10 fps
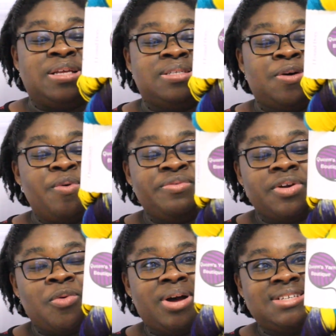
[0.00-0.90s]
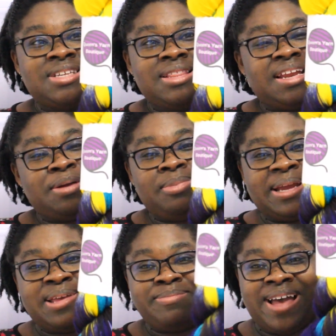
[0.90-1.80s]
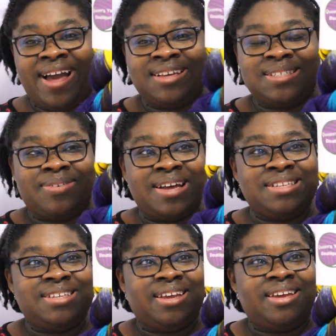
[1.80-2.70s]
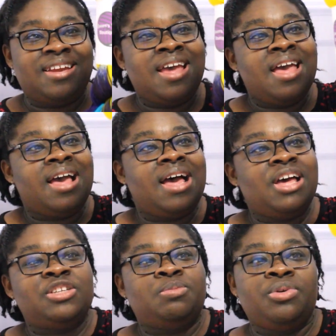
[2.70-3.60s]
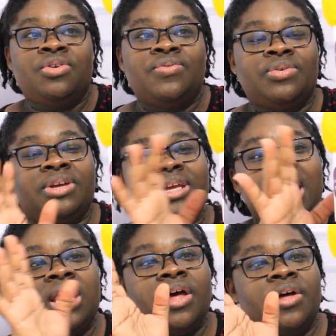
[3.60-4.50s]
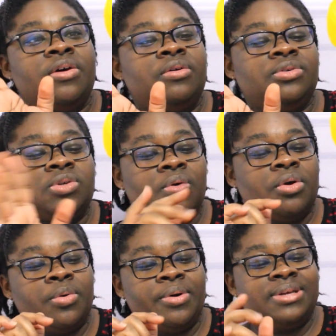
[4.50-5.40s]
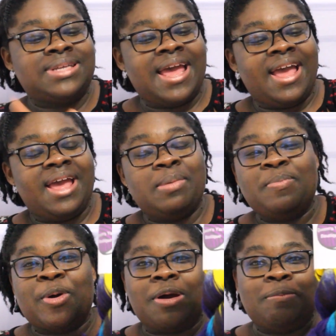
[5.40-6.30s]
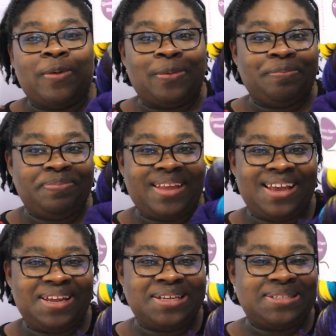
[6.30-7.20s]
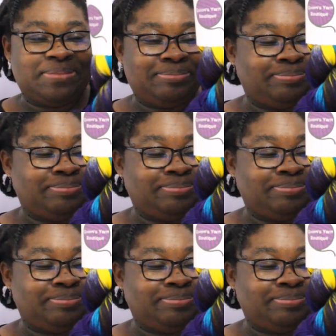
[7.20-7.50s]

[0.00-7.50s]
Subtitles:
someone requested that I bring it back, so I did. It has beautiful yellow, turquoise, and purple in it.